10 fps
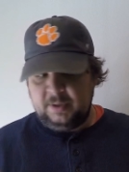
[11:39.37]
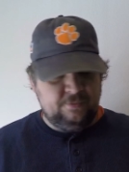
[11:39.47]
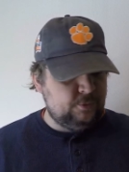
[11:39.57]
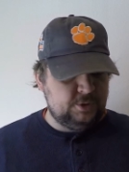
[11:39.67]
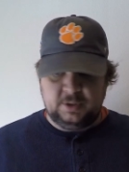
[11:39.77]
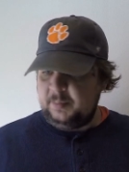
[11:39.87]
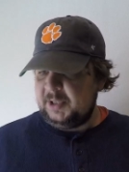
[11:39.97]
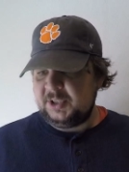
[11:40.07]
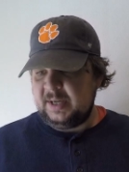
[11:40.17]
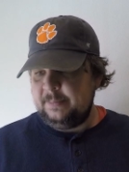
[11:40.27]
unfortunately my
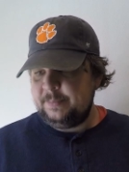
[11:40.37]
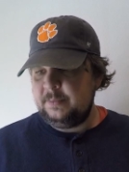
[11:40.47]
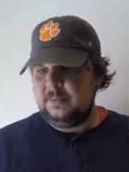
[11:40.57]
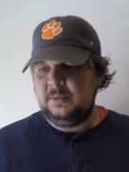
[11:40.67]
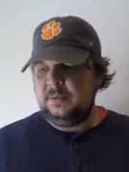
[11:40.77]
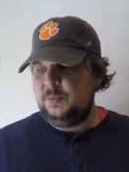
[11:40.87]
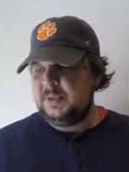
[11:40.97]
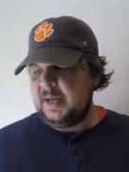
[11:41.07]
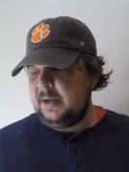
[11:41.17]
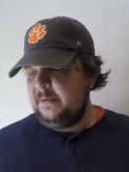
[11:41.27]
shop
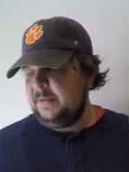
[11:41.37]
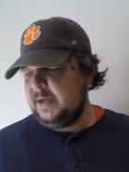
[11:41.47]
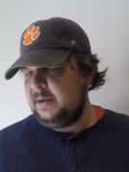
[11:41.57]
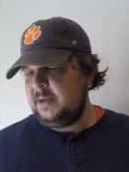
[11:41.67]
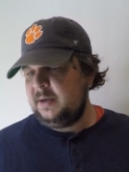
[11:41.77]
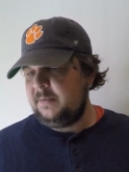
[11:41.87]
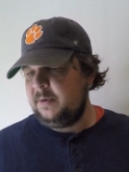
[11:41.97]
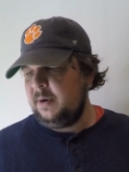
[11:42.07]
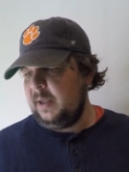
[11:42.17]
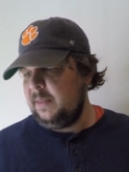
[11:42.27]
was out of that
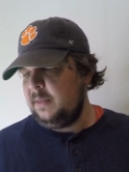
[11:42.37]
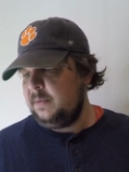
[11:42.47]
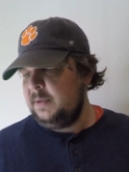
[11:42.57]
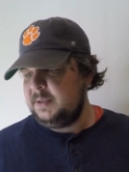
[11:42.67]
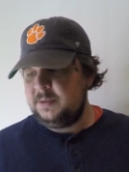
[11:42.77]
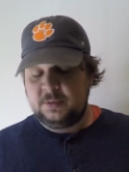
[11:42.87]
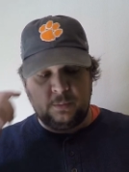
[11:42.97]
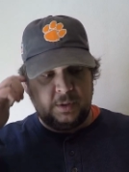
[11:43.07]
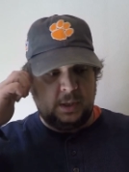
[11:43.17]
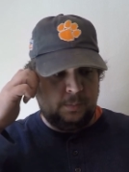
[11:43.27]
cover, and this is the
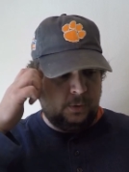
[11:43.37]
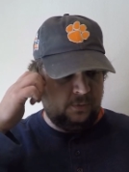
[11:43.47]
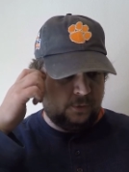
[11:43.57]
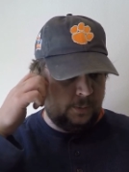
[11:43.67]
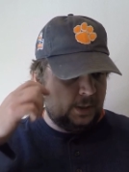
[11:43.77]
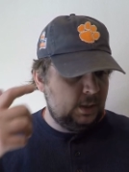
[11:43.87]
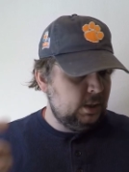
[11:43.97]
one they had pulled for me.